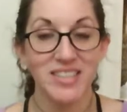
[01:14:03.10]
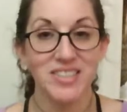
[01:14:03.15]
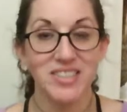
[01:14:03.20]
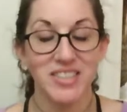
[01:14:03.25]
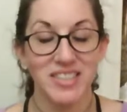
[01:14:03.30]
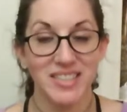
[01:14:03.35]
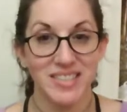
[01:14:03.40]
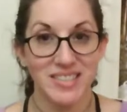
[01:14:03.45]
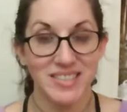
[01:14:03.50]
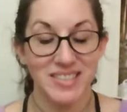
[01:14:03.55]

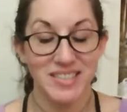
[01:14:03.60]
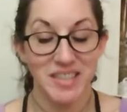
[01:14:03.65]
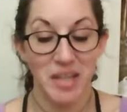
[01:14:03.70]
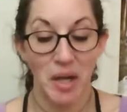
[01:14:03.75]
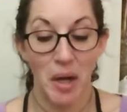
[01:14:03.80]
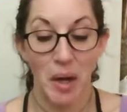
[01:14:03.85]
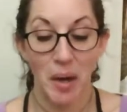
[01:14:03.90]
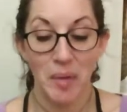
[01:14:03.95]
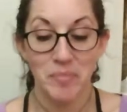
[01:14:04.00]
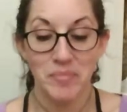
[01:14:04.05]
is
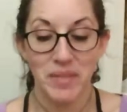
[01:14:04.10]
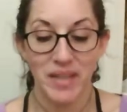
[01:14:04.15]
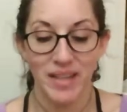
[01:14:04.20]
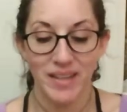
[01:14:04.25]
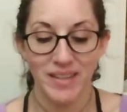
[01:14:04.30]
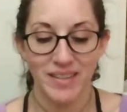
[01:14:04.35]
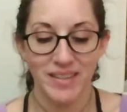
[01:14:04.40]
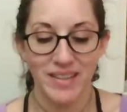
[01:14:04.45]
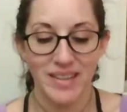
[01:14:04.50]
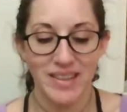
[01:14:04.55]

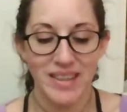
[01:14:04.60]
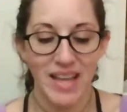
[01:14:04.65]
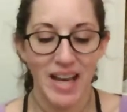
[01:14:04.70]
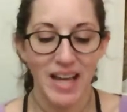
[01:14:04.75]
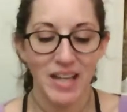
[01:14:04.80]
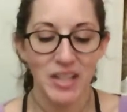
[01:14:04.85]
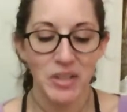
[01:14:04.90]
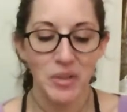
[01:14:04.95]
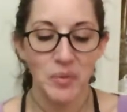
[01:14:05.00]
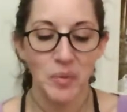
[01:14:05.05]
coming,
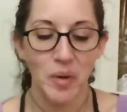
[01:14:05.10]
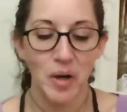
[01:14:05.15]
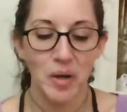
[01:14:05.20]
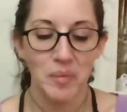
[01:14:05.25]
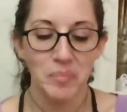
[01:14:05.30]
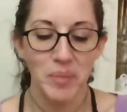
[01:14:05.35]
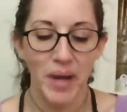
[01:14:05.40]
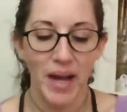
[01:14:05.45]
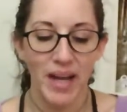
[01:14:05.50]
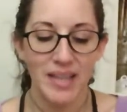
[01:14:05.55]
that you are
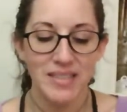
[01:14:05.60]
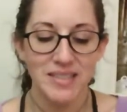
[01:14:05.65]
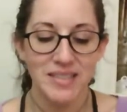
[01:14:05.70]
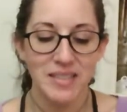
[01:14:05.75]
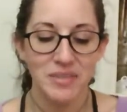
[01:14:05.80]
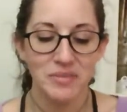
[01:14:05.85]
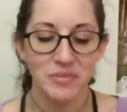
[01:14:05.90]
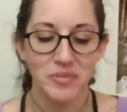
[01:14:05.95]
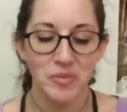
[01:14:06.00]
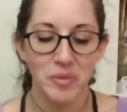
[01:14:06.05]

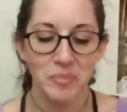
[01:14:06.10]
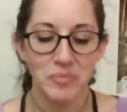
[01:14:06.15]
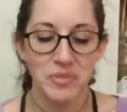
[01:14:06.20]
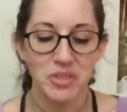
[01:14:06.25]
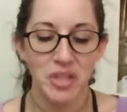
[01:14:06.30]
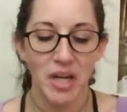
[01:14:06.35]
passing from